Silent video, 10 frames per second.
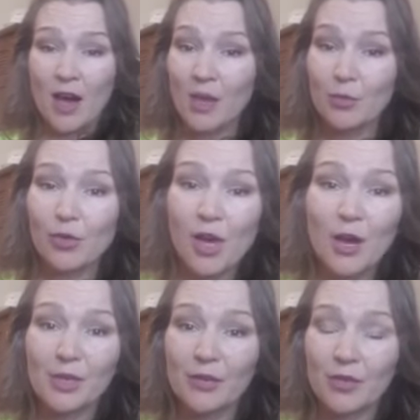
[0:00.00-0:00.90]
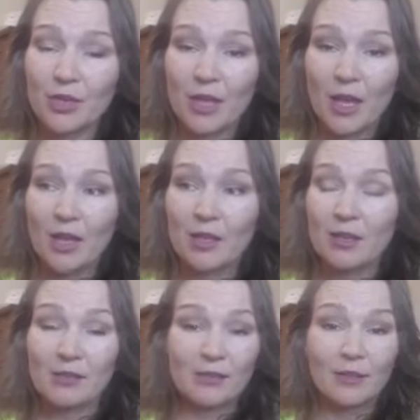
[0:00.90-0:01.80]
I work out every day.
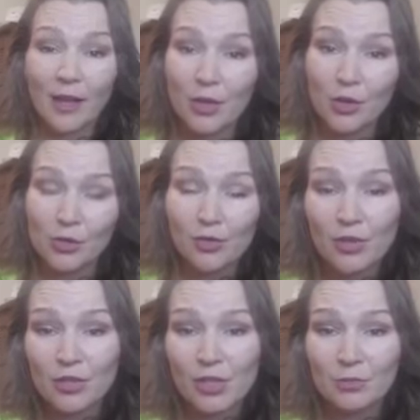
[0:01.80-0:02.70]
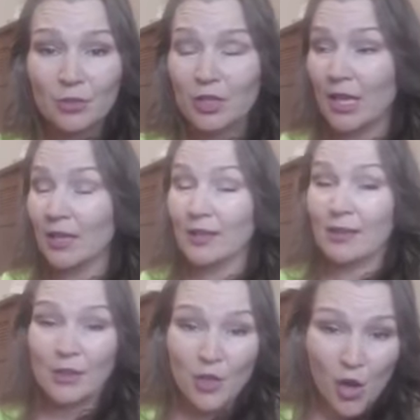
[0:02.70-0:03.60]
Did I go to the gym today?
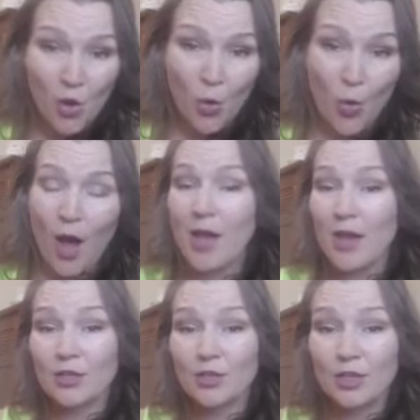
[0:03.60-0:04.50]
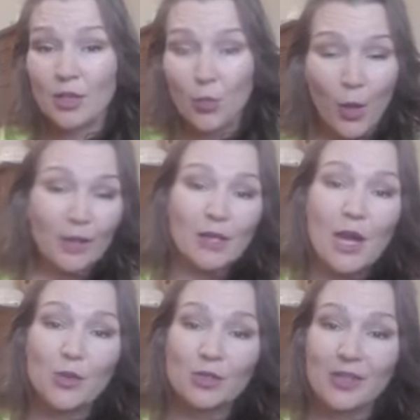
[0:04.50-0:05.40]
No, I actually went
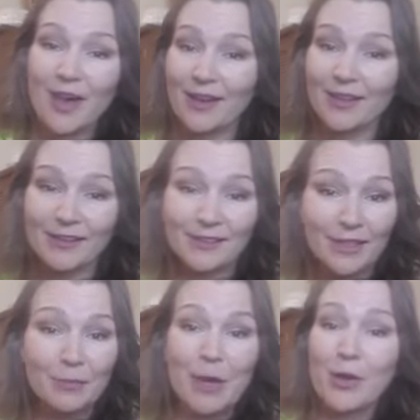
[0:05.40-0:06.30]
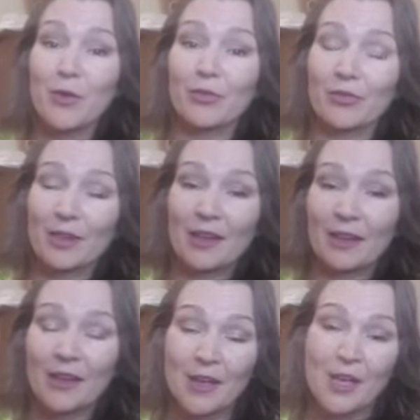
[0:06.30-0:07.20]
outside and did my own thing.